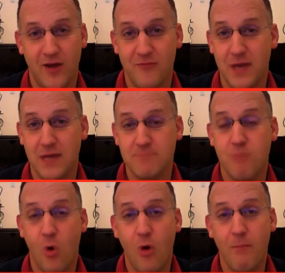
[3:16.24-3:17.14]
made
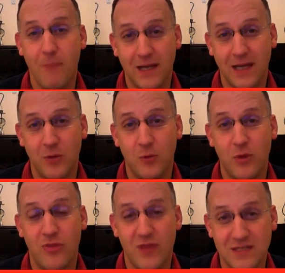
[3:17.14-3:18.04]
more money
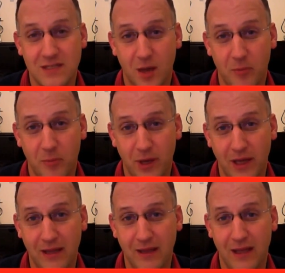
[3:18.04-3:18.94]
with this
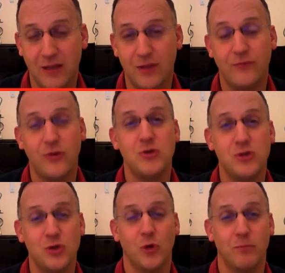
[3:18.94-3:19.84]
company in the few
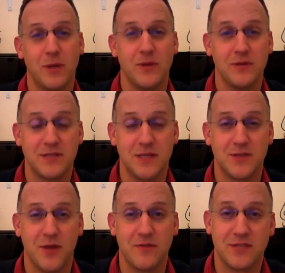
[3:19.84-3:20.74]
short months since
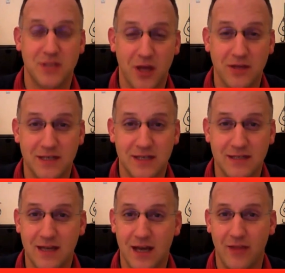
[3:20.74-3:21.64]
I've started
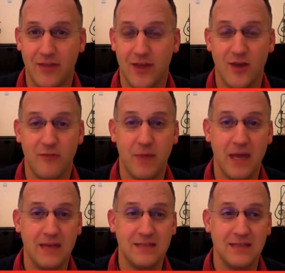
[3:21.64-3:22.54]
than I've
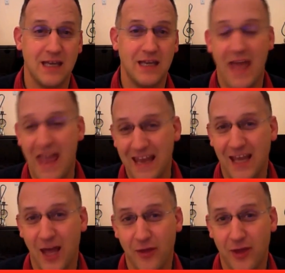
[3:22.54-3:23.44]
made in
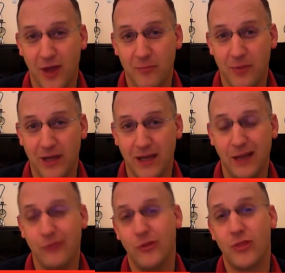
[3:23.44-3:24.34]
any other company
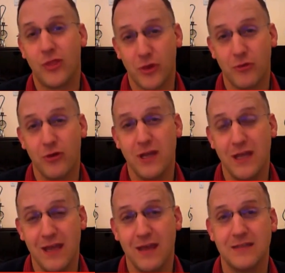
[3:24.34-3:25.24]
in the 3
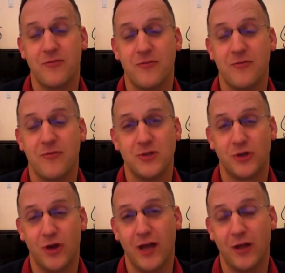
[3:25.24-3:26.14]
years I've been
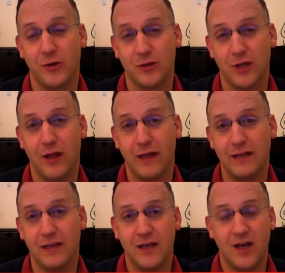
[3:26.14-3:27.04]
trying
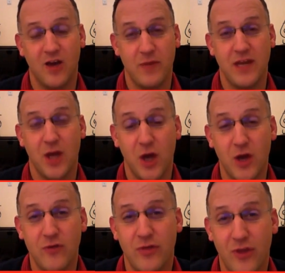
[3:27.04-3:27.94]
online. I've made
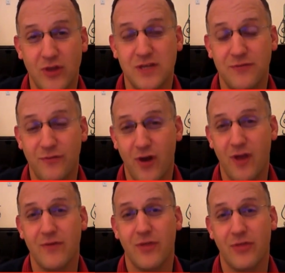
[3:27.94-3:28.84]
over
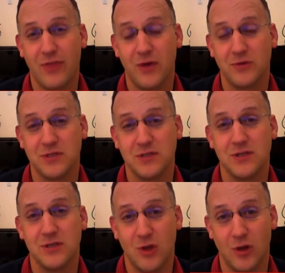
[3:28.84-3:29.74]

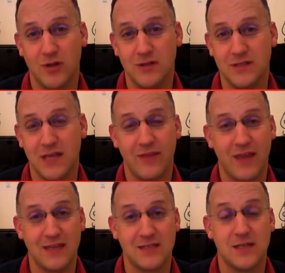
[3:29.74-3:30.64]
$35,000, and
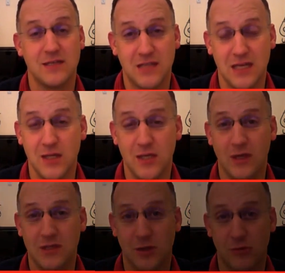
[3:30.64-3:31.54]
that is
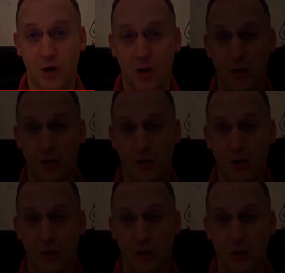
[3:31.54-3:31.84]
continuing to grow.